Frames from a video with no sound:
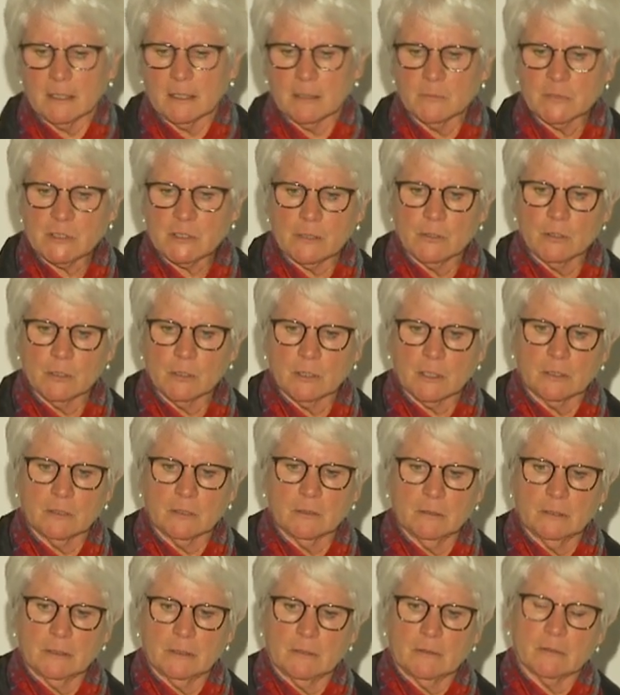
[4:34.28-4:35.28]
So you
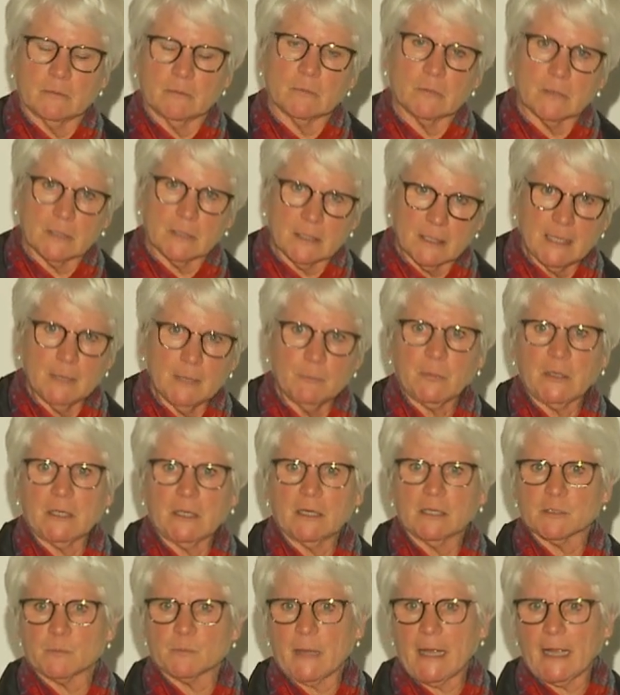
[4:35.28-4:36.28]
can keep
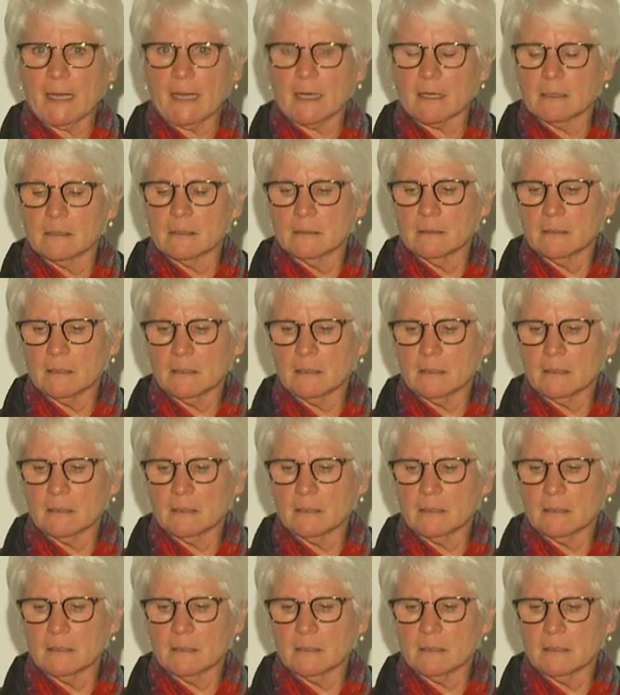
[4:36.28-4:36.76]
things back,